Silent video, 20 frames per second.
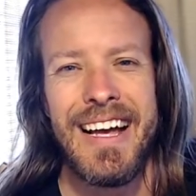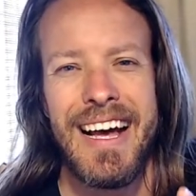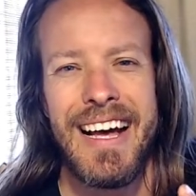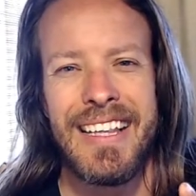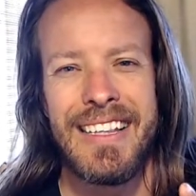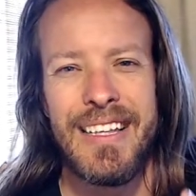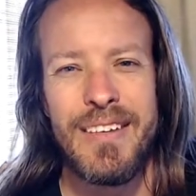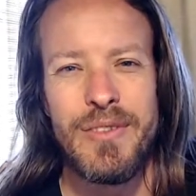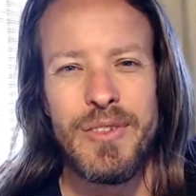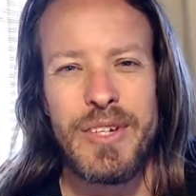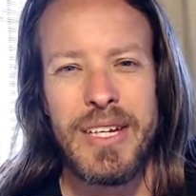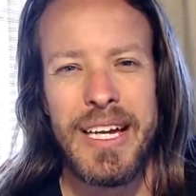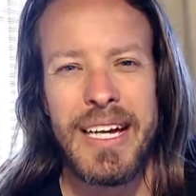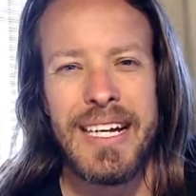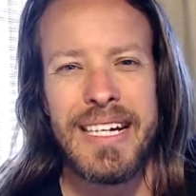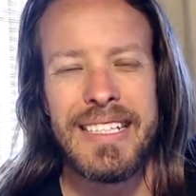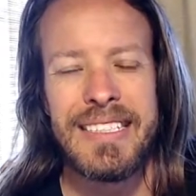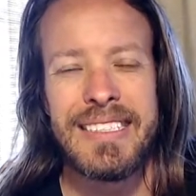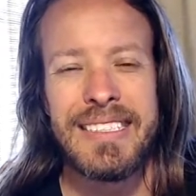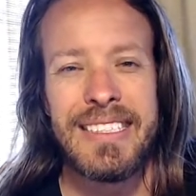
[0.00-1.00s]
I love you
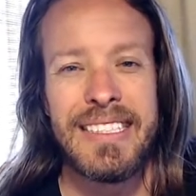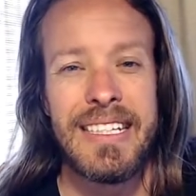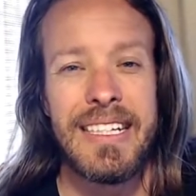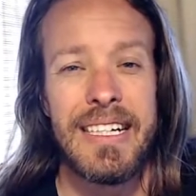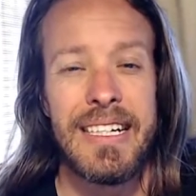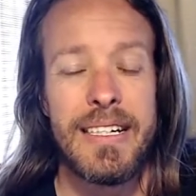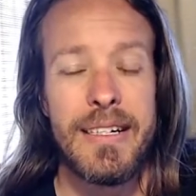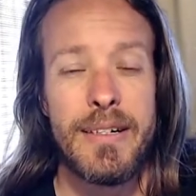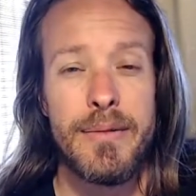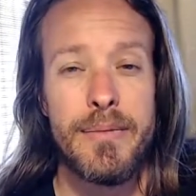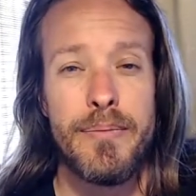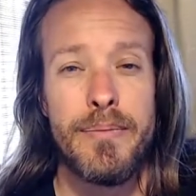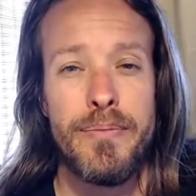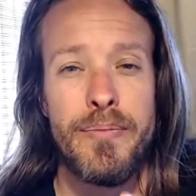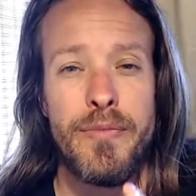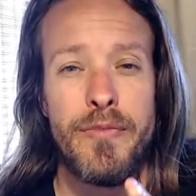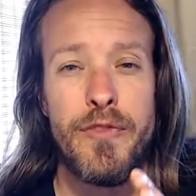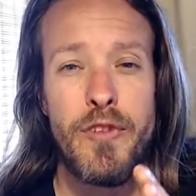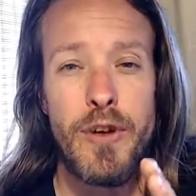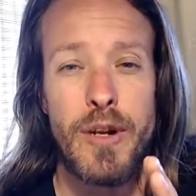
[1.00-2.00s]
guys.
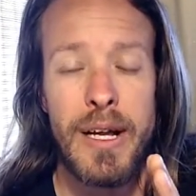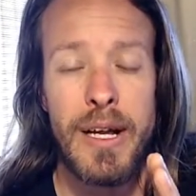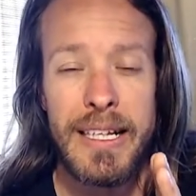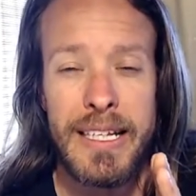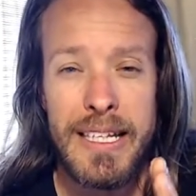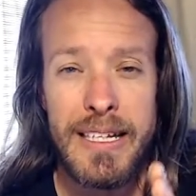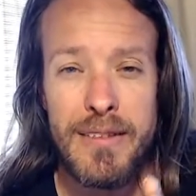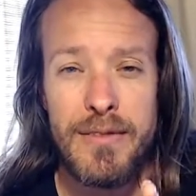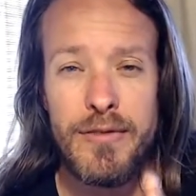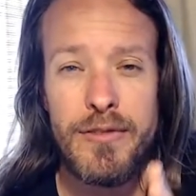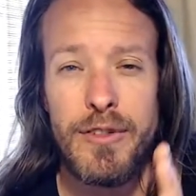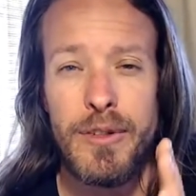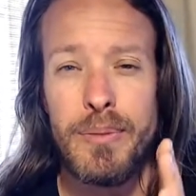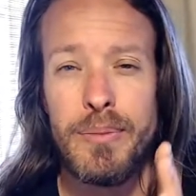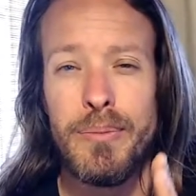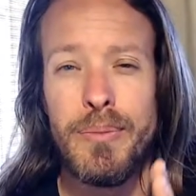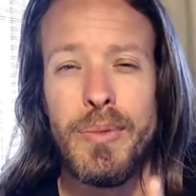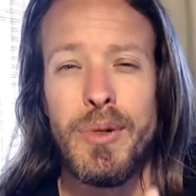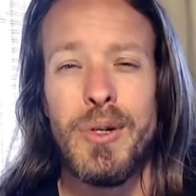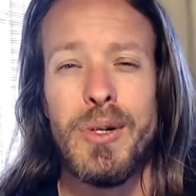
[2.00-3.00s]
Um, for again, for
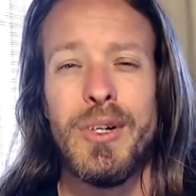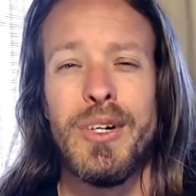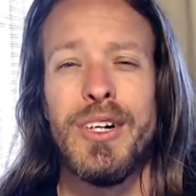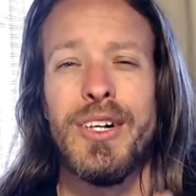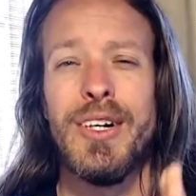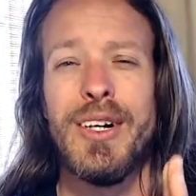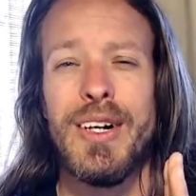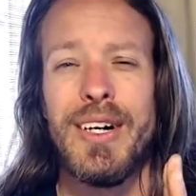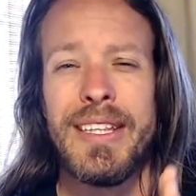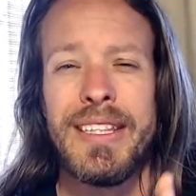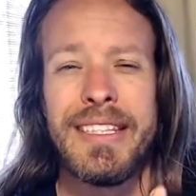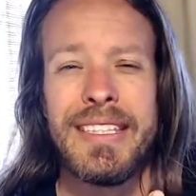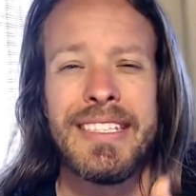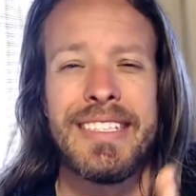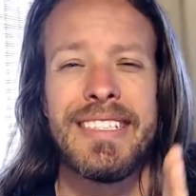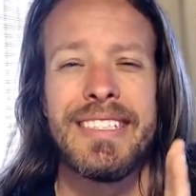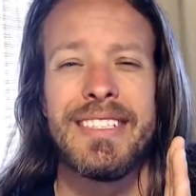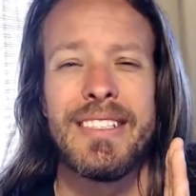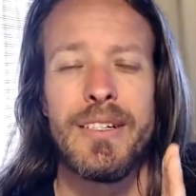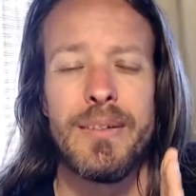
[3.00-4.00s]
more on
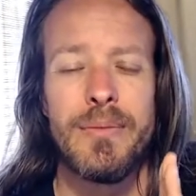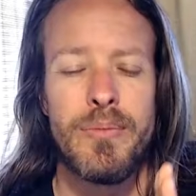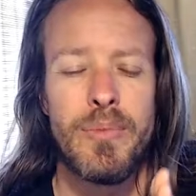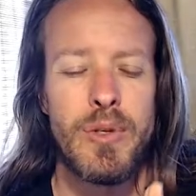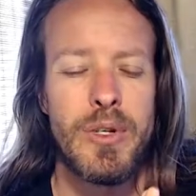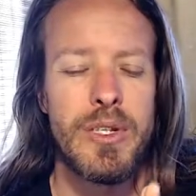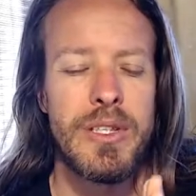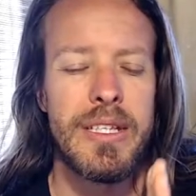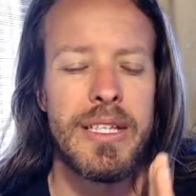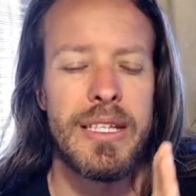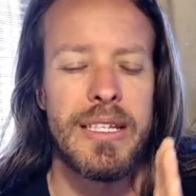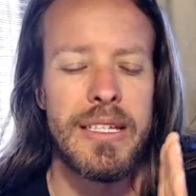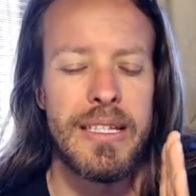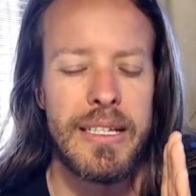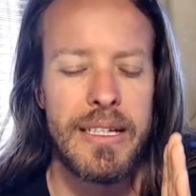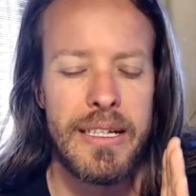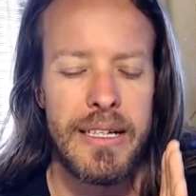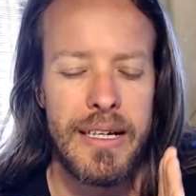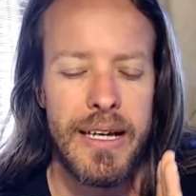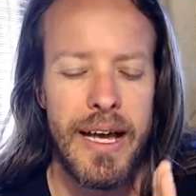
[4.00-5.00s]
this, on breathing
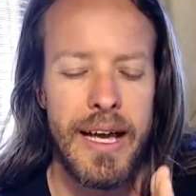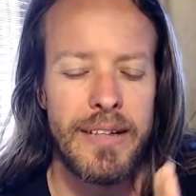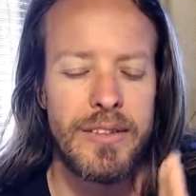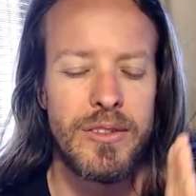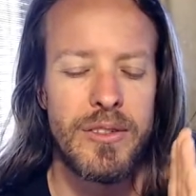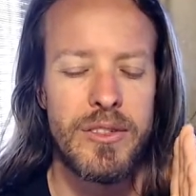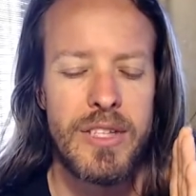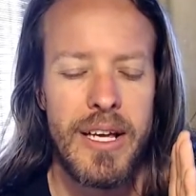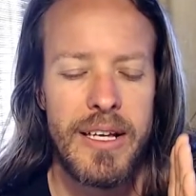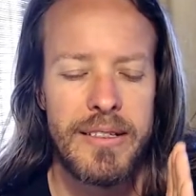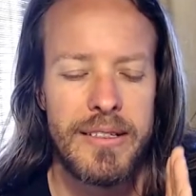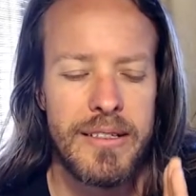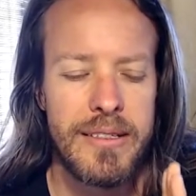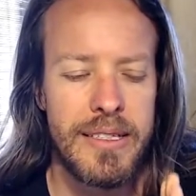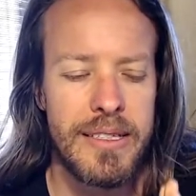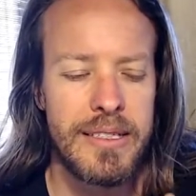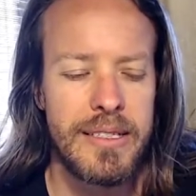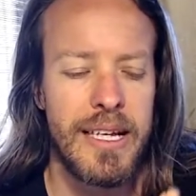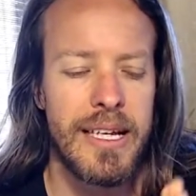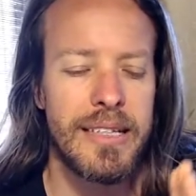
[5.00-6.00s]
uh, exercises
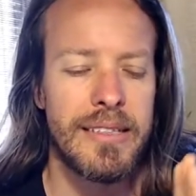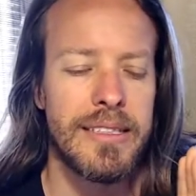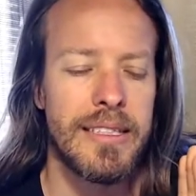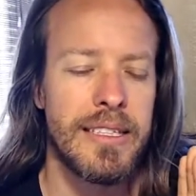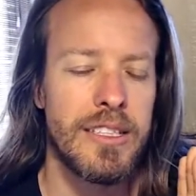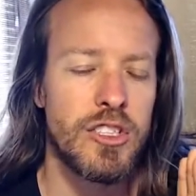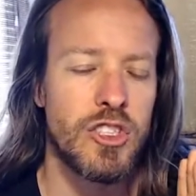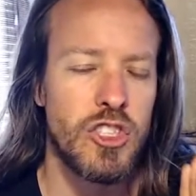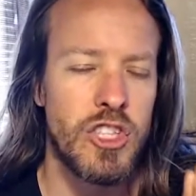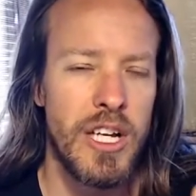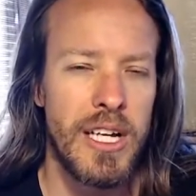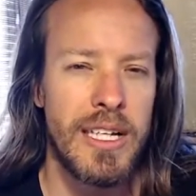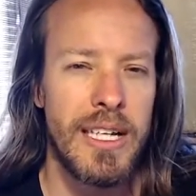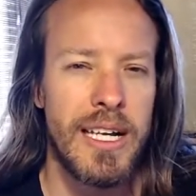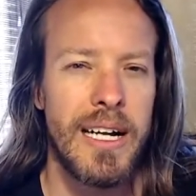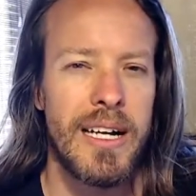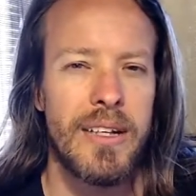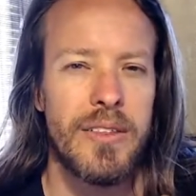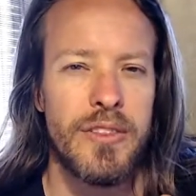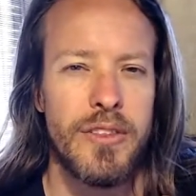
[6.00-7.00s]
and techniques, check
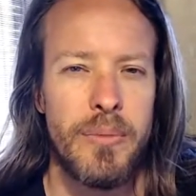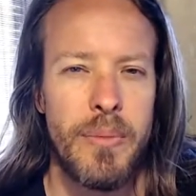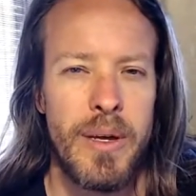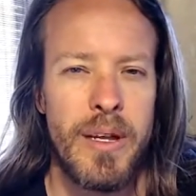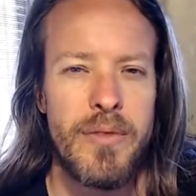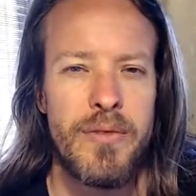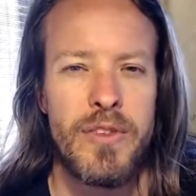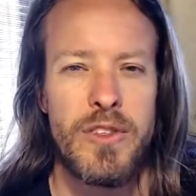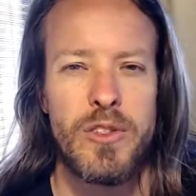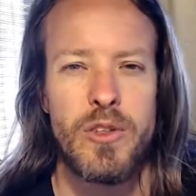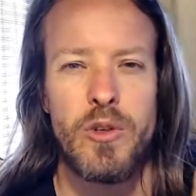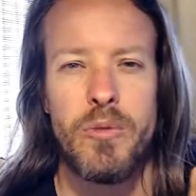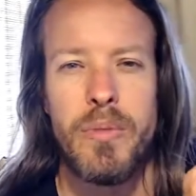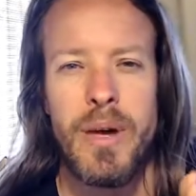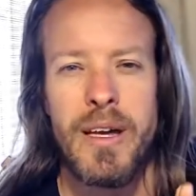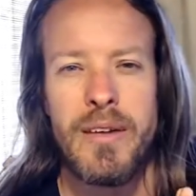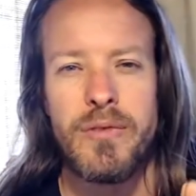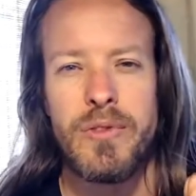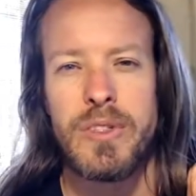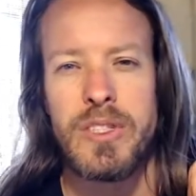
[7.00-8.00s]
out the metaphysical
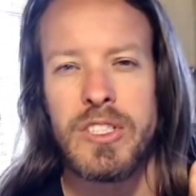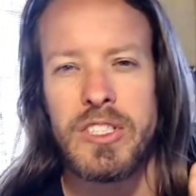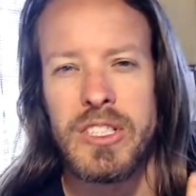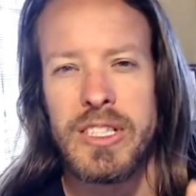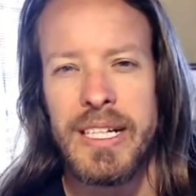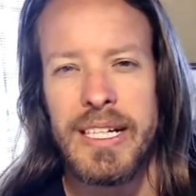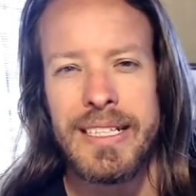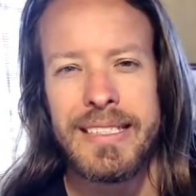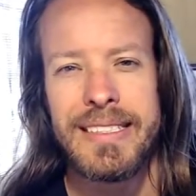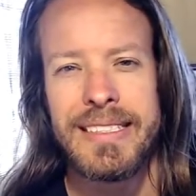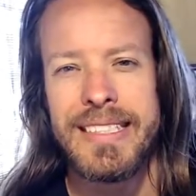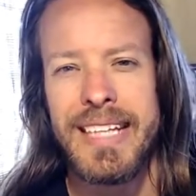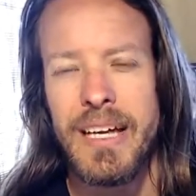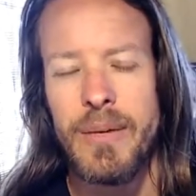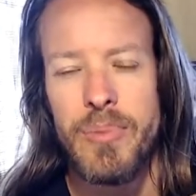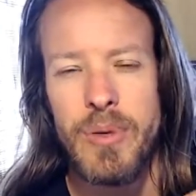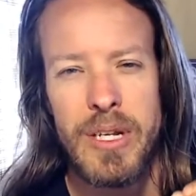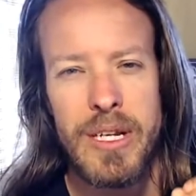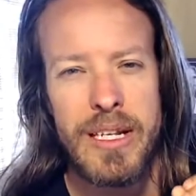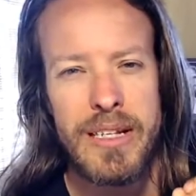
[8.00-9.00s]
mindfulness class that's
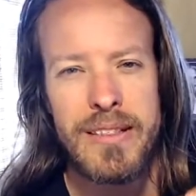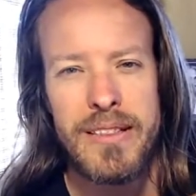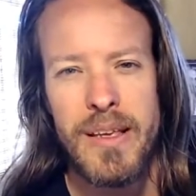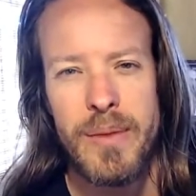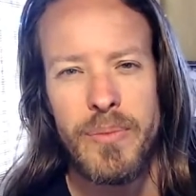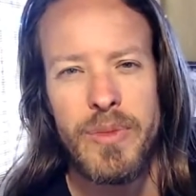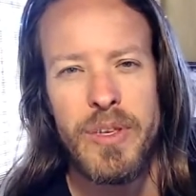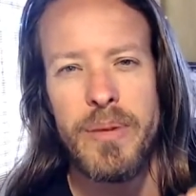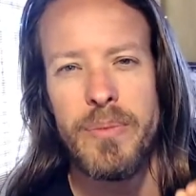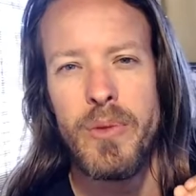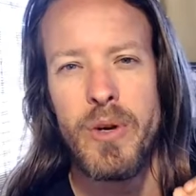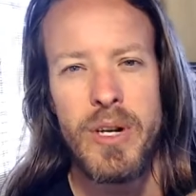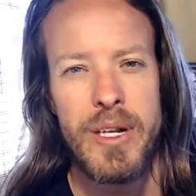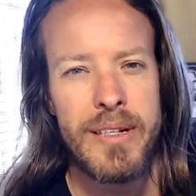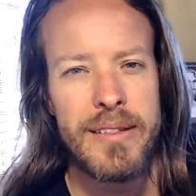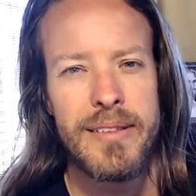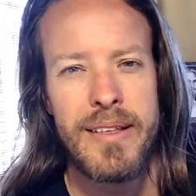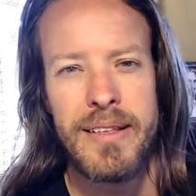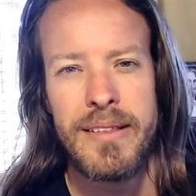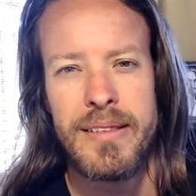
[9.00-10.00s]
happening in September at
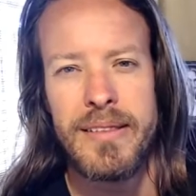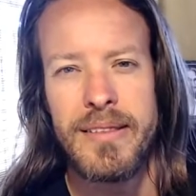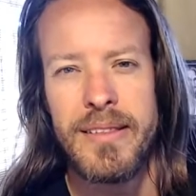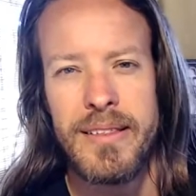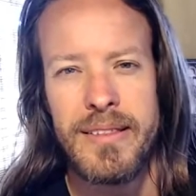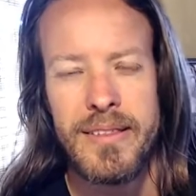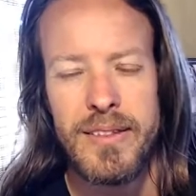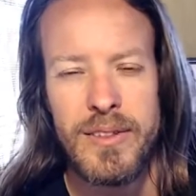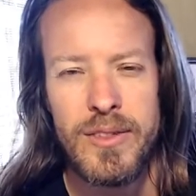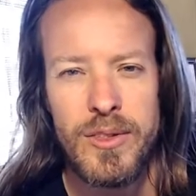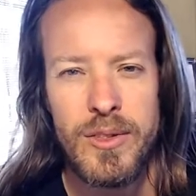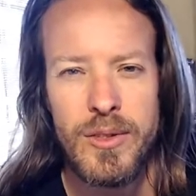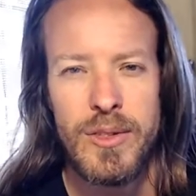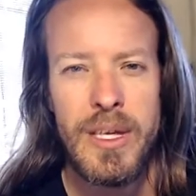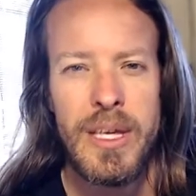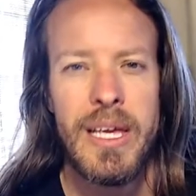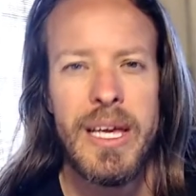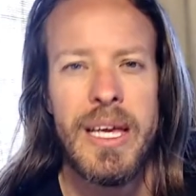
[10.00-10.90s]
Ekstasis Institute.